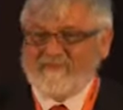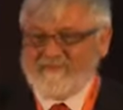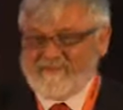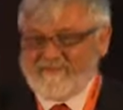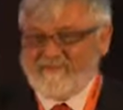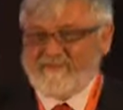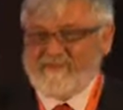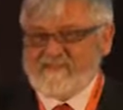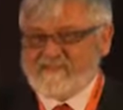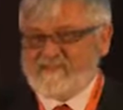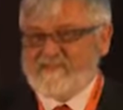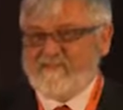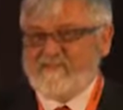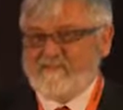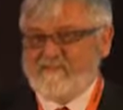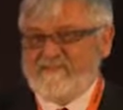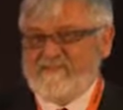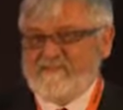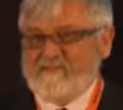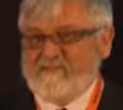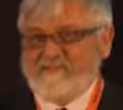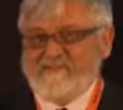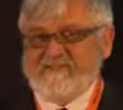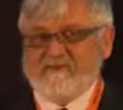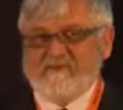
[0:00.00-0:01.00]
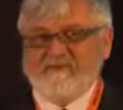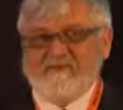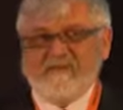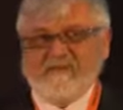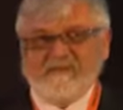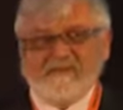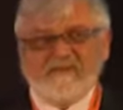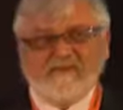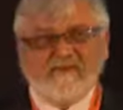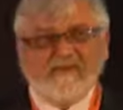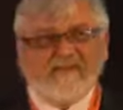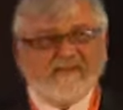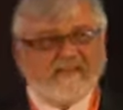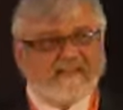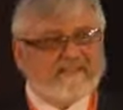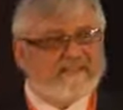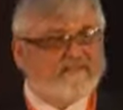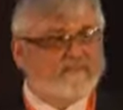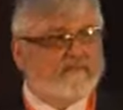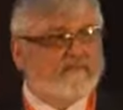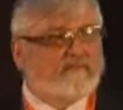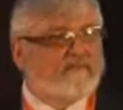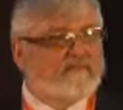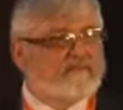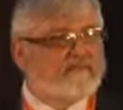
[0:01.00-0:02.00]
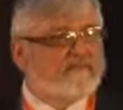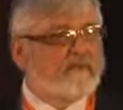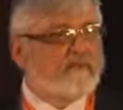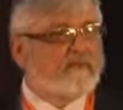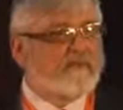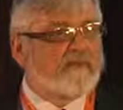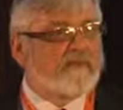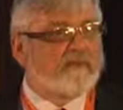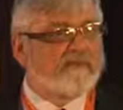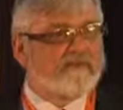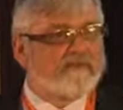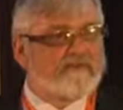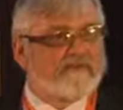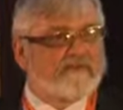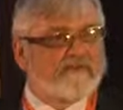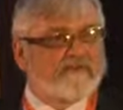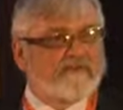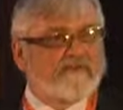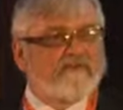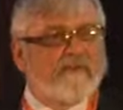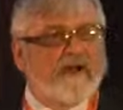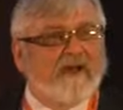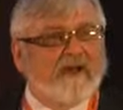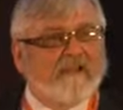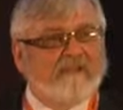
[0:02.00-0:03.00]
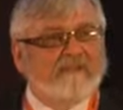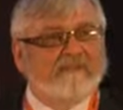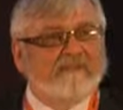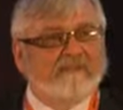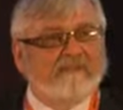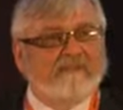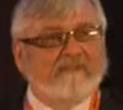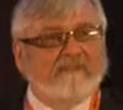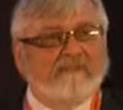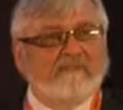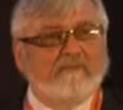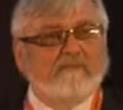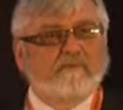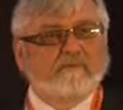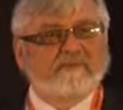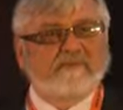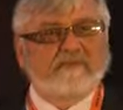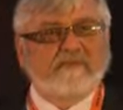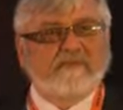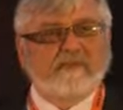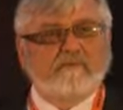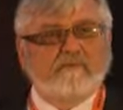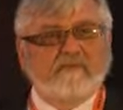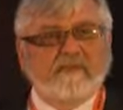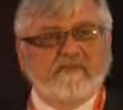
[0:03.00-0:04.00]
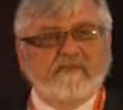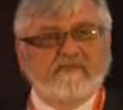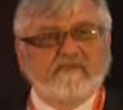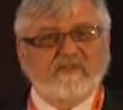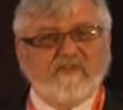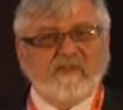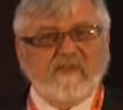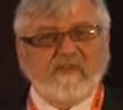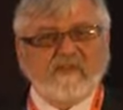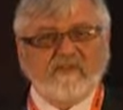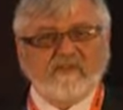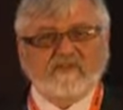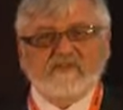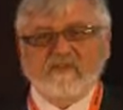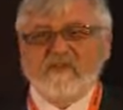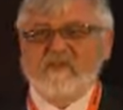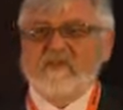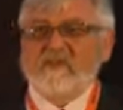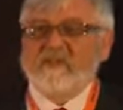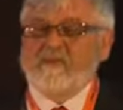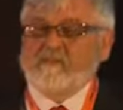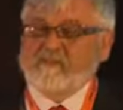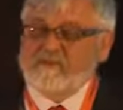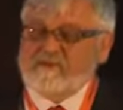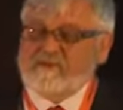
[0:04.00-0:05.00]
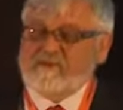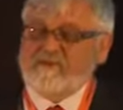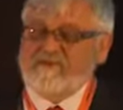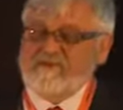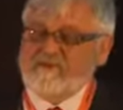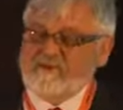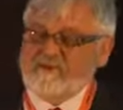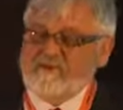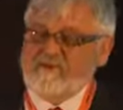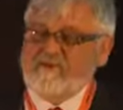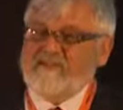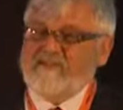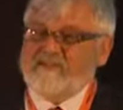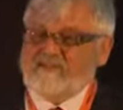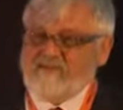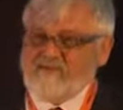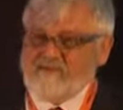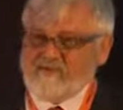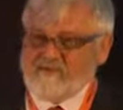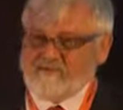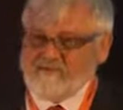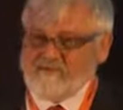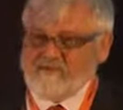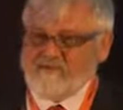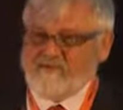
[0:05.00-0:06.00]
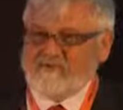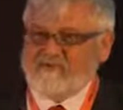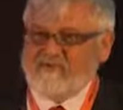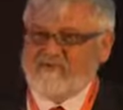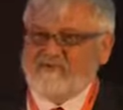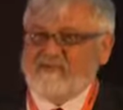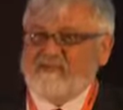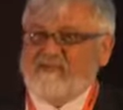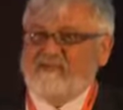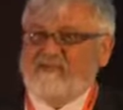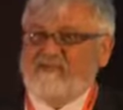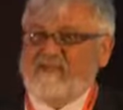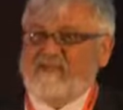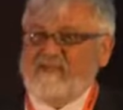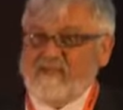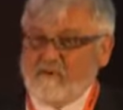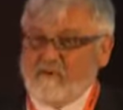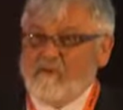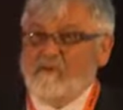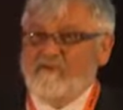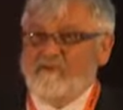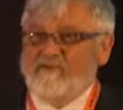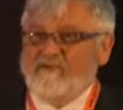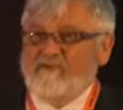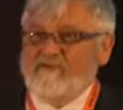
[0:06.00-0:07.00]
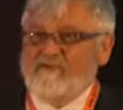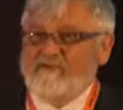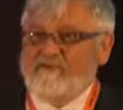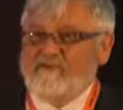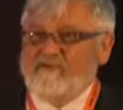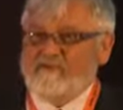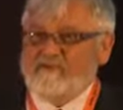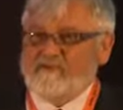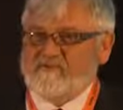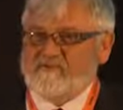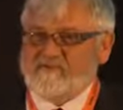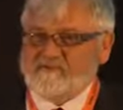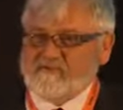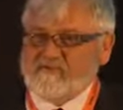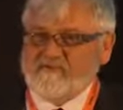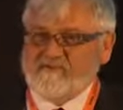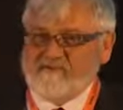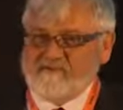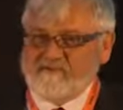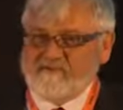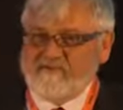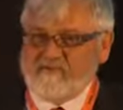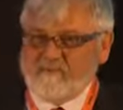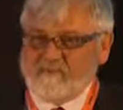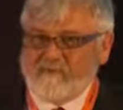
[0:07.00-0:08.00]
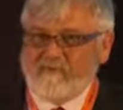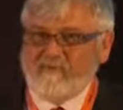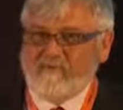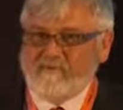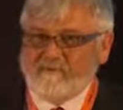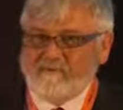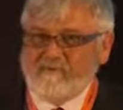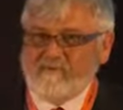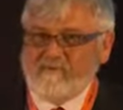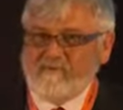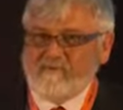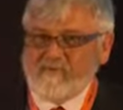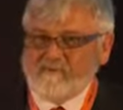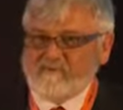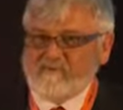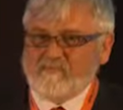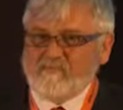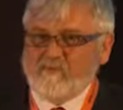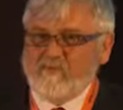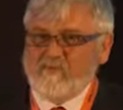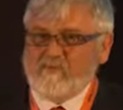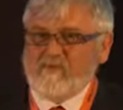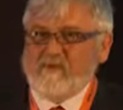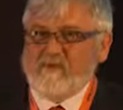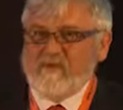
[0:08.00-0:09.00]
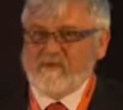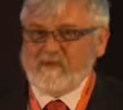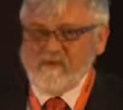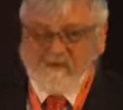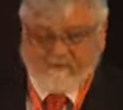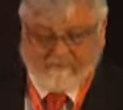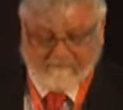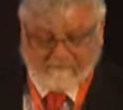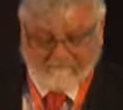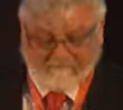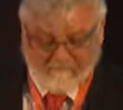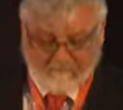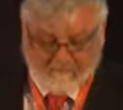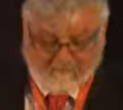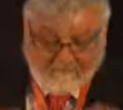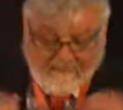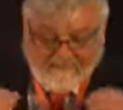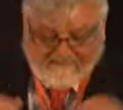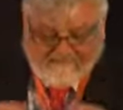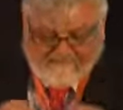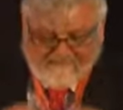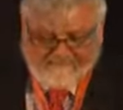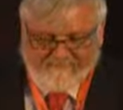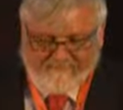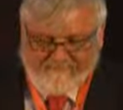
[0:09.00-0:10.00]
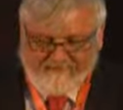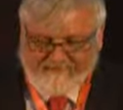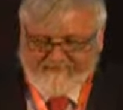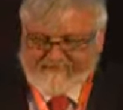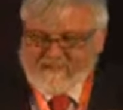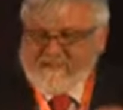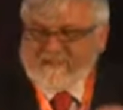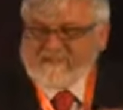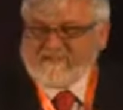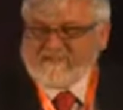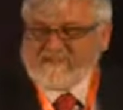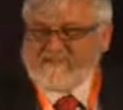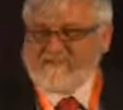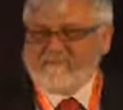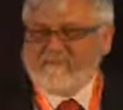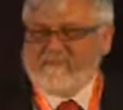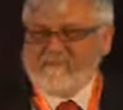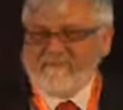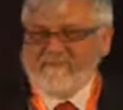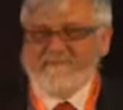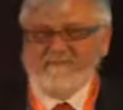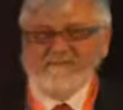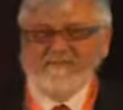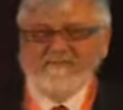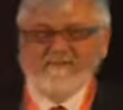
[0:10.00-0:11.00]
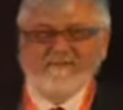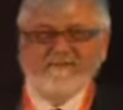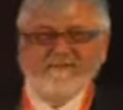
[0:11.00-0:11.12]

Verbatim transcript: the ones that we deal with already. So I guess most of the people in this room, I don't think will see a big change, but I think your institutions, I hope your institutions will feel that we're, we're much more proactively engaging with them.